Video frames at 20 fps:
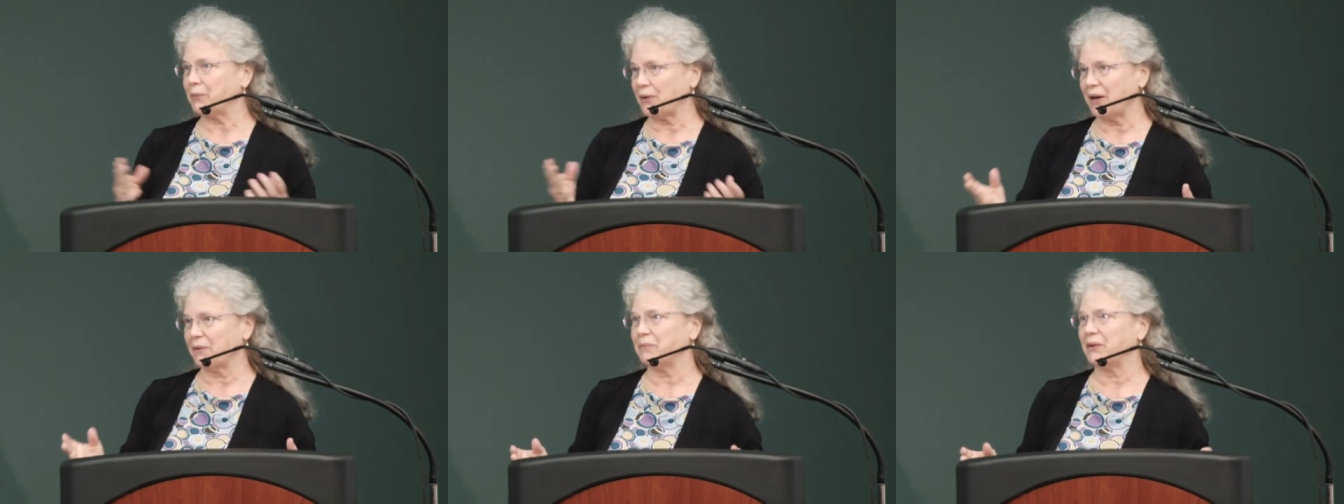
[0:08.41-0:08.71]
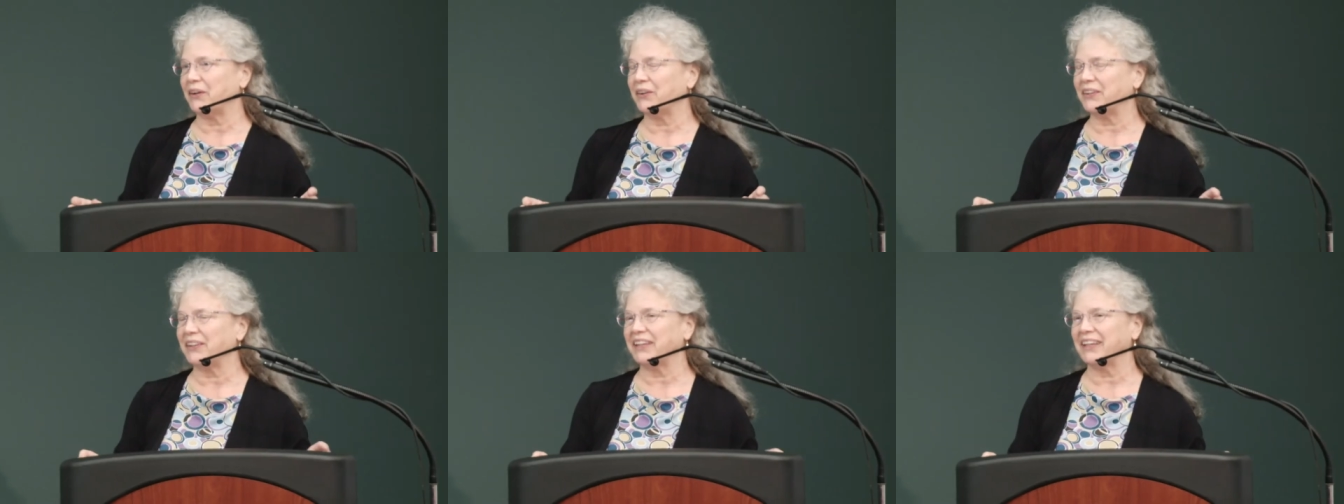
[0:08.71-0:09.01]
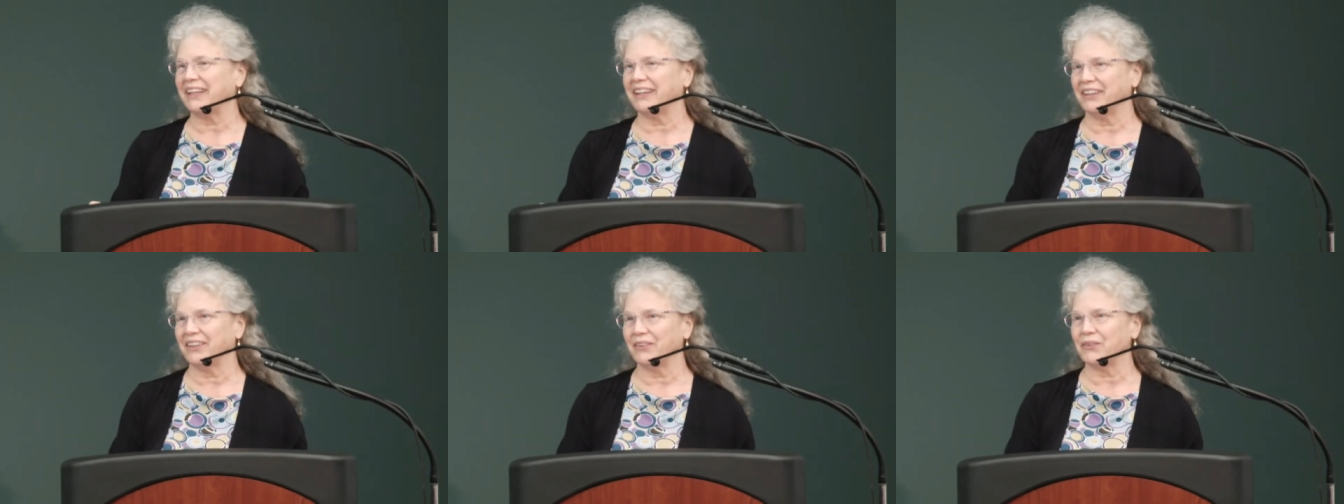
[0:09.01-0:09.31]

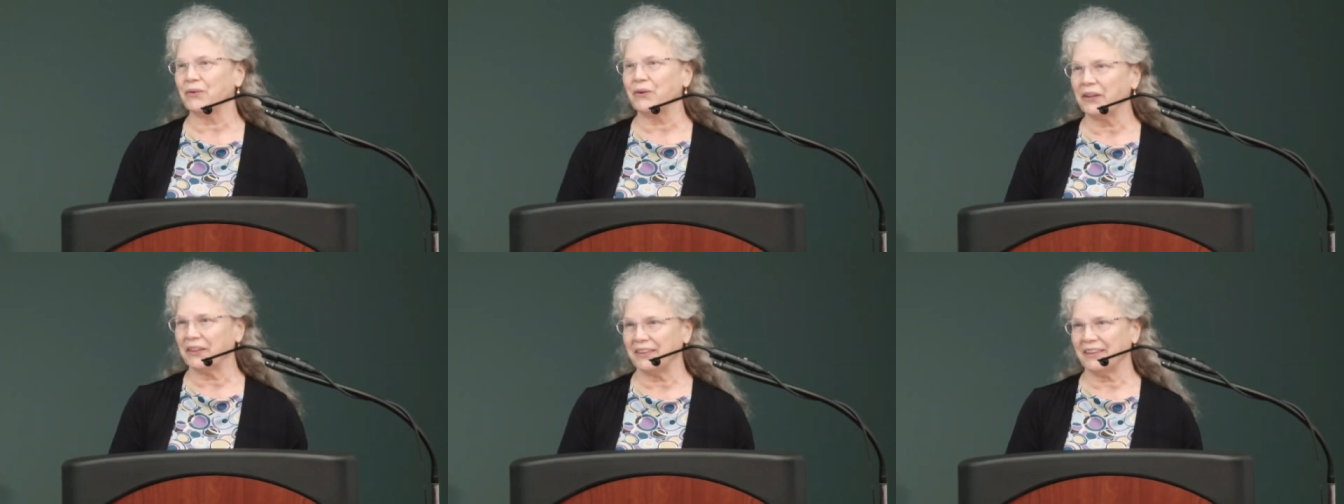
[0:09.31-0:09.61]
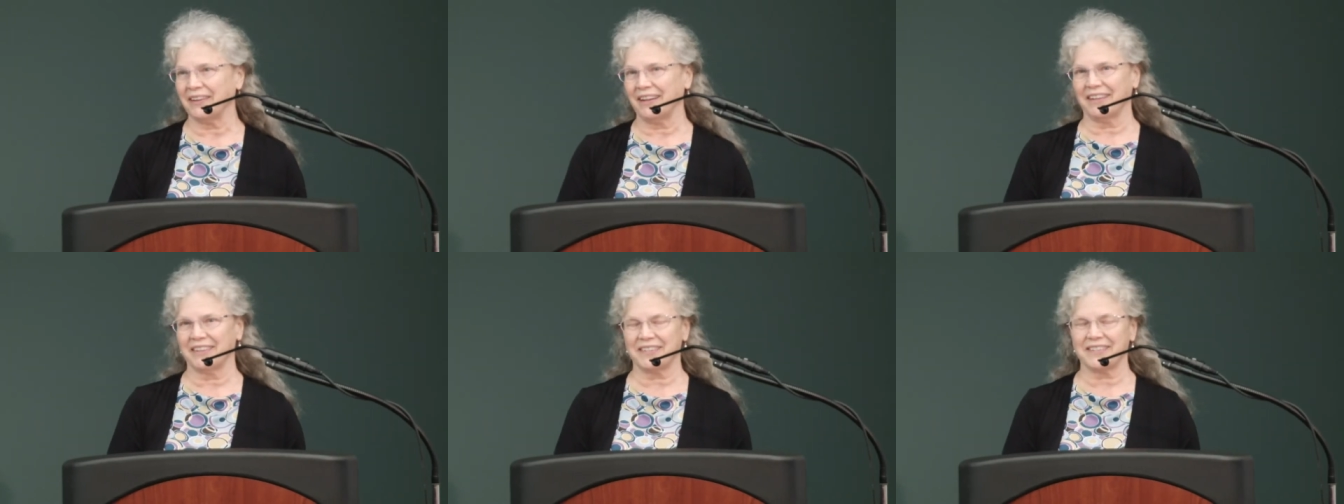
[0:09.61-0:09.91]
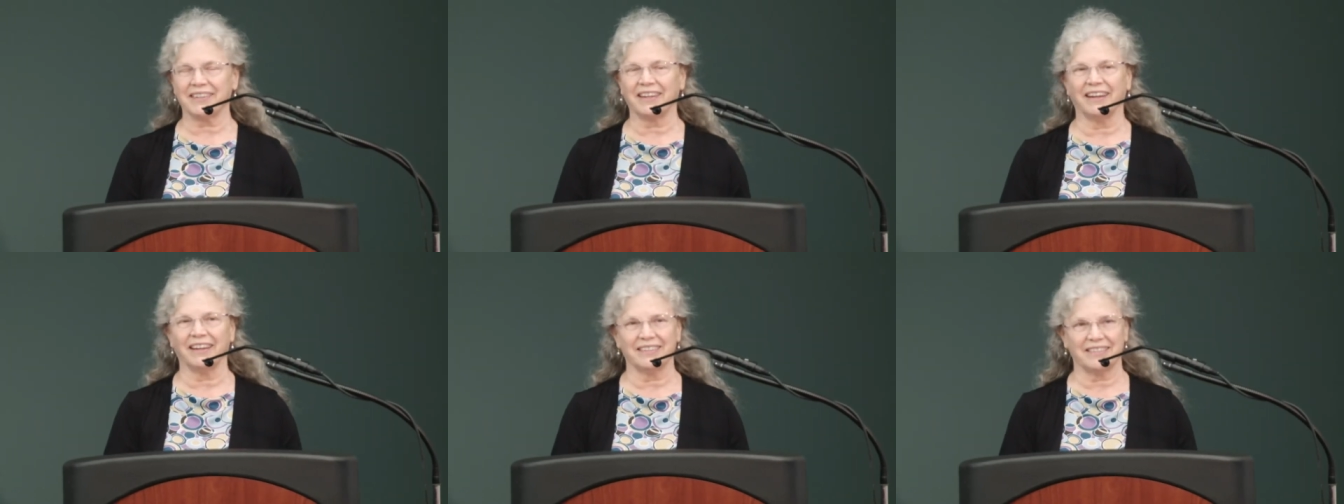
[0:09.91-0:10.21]
primarily in an
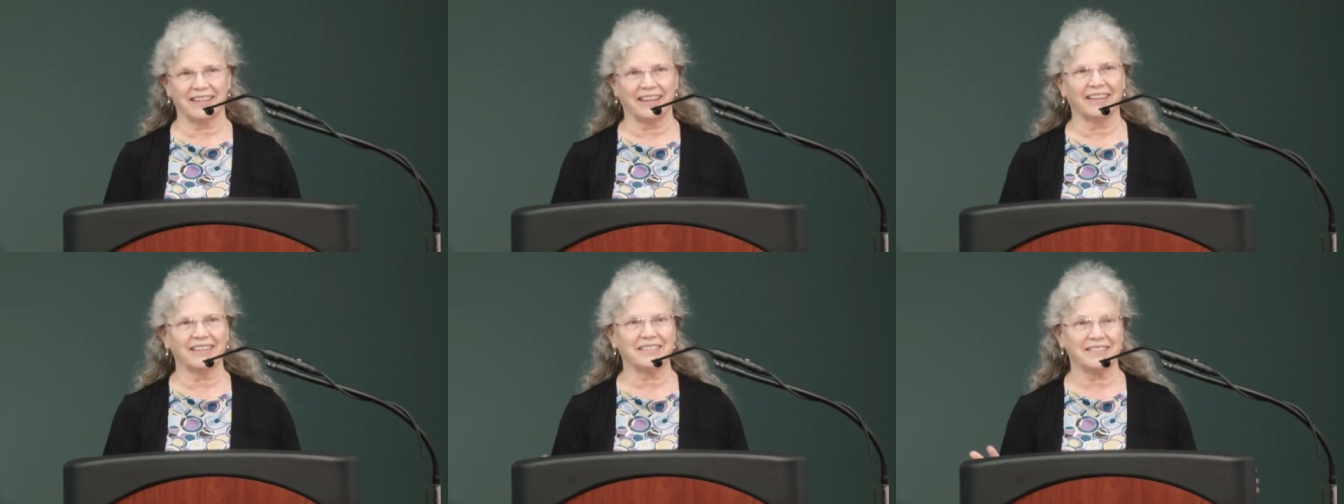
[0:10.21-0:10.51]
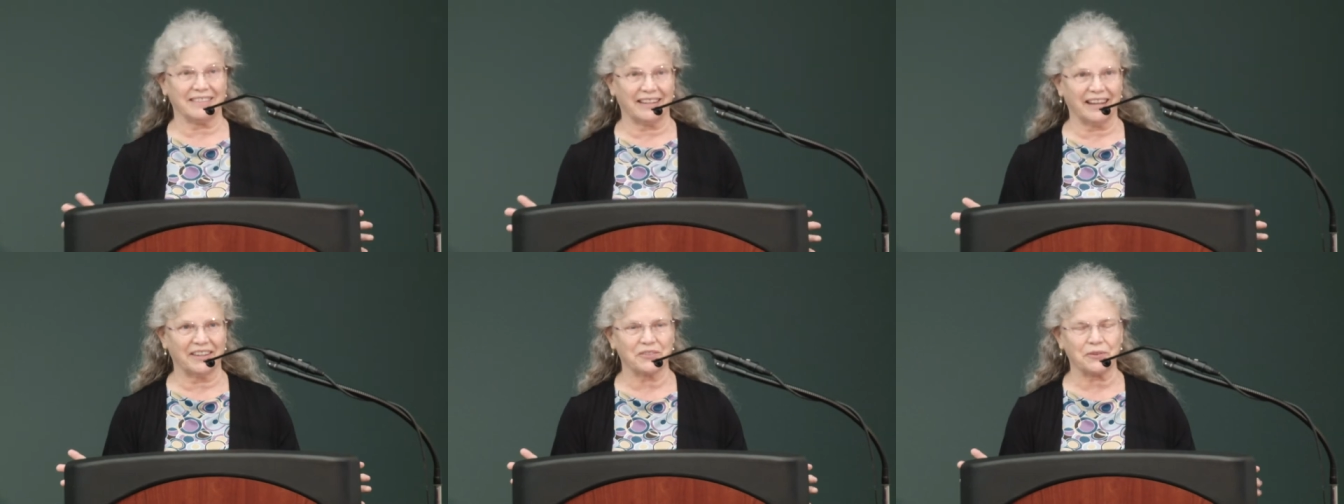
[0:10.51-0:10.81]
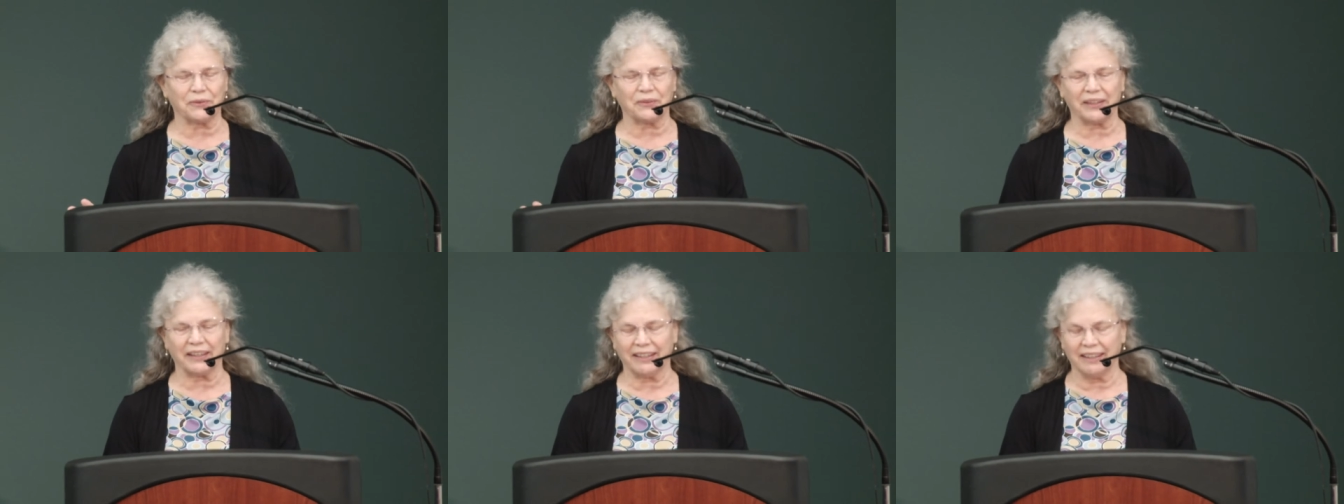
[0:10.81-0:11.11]
Orthodox context,
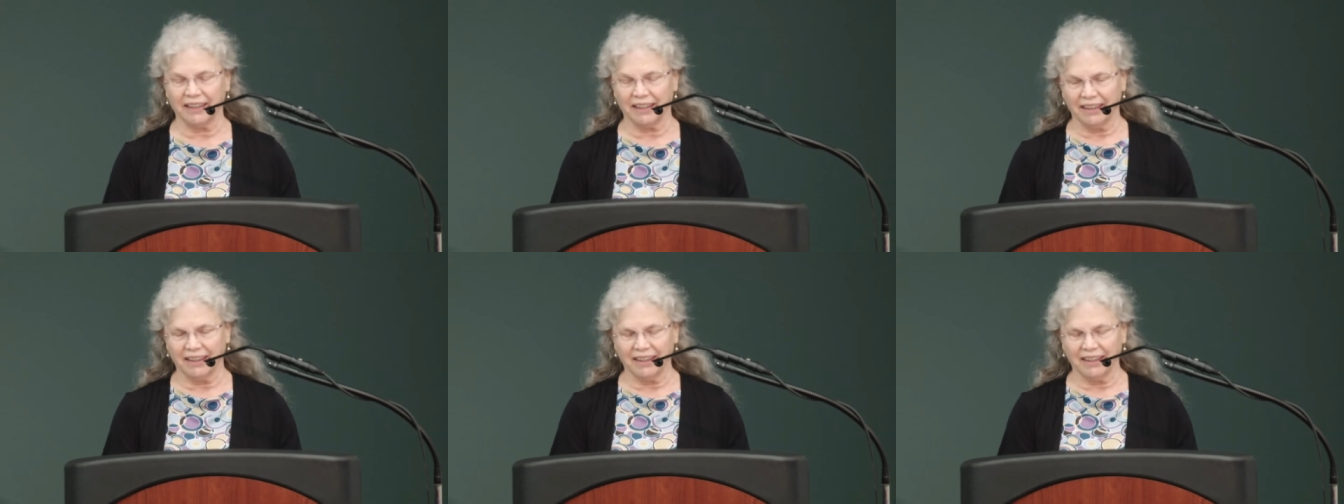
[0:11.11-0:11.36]
naturally,